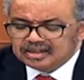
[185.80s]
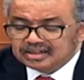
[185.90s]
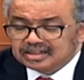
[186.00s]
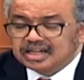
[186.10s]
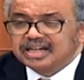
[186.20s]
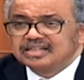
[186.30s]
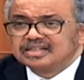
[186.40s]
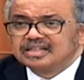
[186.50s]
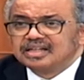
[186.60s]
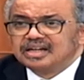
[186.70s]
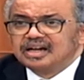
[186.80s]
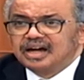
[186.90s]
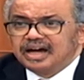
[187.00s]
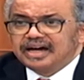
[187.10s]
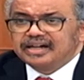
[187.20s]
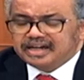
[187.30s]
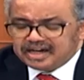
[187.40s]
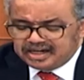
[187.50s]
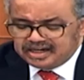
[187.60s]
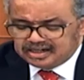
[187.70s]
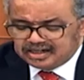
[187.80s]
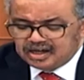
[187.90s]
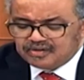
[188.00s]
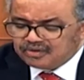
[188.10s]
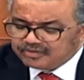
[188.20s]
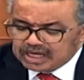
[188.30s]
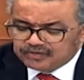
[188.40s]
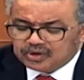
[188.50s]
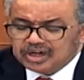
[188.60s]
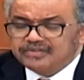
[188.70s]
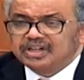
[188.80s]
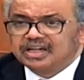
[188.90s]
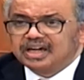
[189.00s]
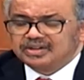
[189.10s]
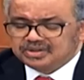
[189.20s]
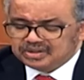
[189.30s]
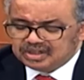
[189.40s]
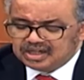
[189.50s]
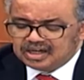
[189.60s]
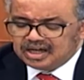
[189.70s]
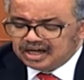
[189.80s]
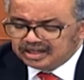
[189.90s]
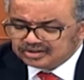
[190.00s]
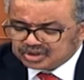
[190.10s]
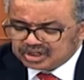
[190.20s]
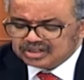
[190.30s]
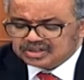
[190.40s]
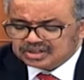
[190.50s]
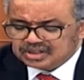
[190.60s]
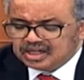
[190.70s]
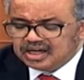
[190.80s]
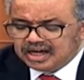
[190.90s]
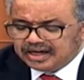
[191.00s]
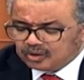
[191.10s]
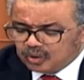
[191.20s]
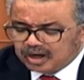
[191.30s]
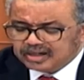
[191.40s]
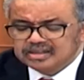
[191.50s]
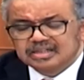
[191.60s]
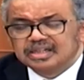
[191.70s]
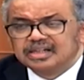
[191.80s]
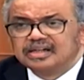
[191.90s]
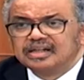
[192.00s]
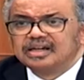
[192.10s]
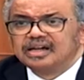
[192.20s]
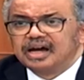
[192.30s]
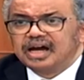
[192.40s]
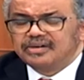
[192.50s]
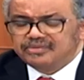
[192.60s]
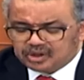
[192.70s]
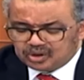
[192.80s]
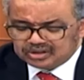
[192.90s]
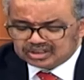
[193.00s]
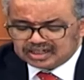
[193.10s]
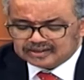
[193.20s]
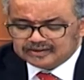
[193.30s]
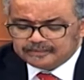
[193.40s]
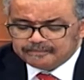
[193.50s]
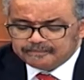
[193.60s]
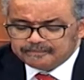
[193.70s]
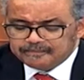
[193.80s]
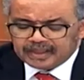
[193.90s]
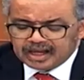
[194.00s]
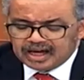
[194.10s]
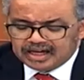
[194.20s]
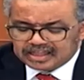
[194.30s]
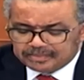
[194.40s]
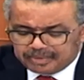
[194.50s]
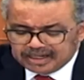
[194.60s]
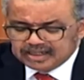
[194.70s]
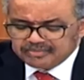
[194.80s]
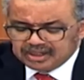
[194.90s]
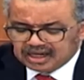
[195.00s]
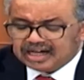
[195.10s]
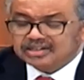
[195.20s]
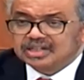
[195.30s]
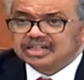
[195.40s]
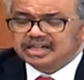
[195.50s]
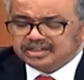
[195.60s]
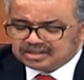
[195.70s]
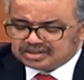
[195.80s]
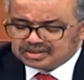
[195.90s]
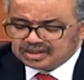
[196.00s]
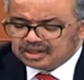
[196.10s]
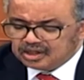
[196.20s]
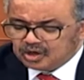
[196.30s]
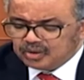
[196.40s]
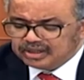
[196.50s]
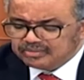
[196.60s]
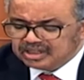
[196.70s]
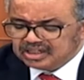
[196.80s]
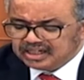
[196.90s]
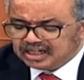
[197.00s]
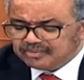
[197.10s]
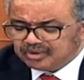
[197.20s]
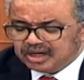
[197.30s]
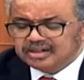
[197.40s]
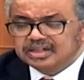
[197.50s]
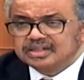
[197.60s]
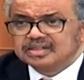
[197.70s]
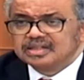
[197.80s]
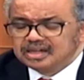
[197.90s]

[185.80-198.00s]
test, and care for every case, and trace and quarantine every contact. As the pandemic accelerates in low and middle income countries,